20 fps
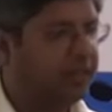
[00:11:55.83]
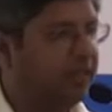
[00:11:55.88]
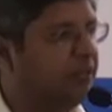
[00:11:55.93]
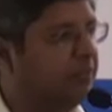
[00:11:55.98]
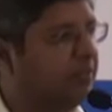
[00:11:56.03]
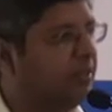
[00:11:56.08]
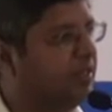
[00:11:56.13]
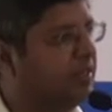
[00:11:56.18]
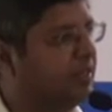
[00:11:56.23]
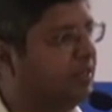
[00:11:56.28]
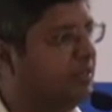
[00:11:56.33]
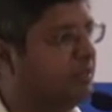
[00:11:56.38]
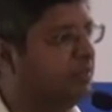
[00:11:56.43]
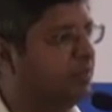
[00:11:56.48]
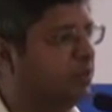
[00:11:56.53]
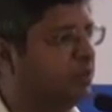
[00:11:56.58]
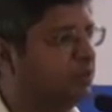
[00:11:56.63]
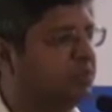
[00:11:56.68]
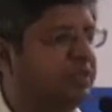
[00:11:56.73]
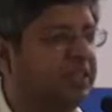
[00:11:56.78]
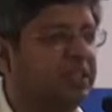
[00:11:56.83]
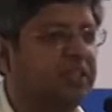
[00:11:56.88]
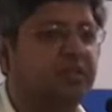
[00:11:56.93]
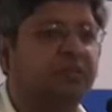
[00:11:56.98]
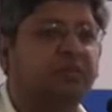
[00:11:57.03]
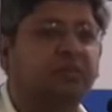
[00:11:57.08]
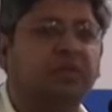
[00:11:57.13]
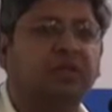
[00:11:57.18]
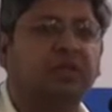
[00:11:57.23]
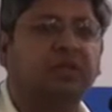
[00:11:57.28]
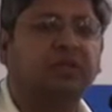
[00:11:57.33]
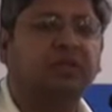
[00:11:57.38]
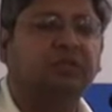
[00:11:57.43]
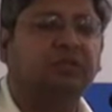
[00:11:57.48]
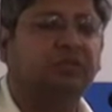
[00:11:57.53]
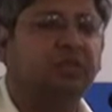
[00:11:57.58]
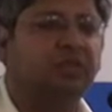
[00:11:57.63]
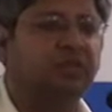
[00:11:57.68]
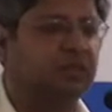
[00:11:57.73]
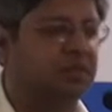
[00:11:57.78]
I went in pro se because
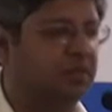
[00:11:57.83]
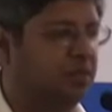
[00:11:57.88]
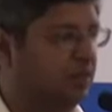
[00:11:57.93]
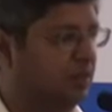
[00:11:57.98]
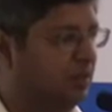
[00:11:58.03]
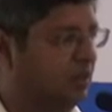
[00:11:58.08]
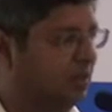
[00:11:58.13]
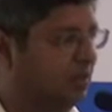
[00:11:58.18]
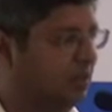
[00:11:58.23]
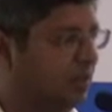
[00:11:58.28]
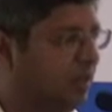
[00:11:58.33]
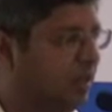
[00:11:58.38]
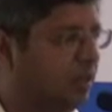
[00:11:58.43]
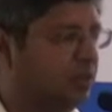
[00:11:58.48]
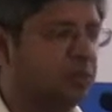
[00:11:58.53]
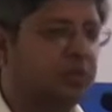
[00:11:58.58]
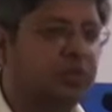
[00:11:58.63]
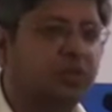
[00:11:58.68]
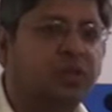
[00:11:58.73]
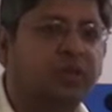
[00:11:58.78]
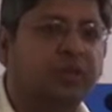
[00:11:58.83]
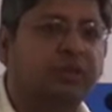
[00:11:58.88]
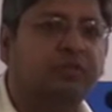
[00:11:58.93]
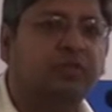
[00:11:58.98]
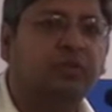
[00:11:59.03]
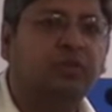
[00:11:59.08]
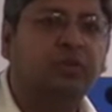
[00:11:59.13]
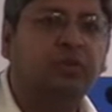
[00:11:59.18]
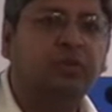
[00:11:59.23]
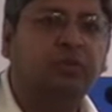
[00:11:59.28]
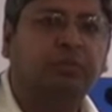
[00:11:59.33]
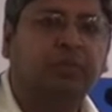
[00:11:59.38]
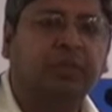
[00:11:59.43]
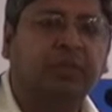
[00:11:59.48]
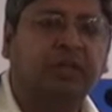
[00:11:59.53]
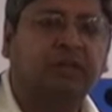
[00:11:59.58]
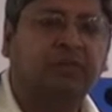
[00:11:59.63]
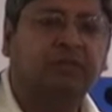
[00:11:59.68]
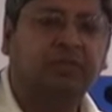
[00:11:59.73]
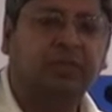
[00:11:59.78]
I could not afford to
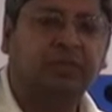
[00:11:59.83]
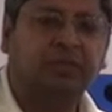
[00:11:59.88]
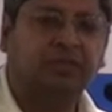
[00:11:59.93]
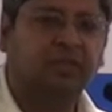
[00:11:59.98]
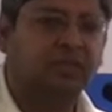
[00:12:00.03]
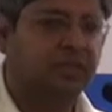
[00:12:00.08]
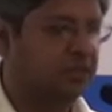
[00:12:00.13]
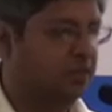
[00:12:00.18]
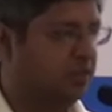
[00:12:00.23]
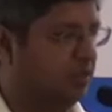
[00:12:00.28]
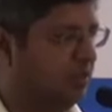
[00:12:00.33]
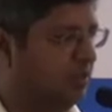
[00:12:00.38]
pay further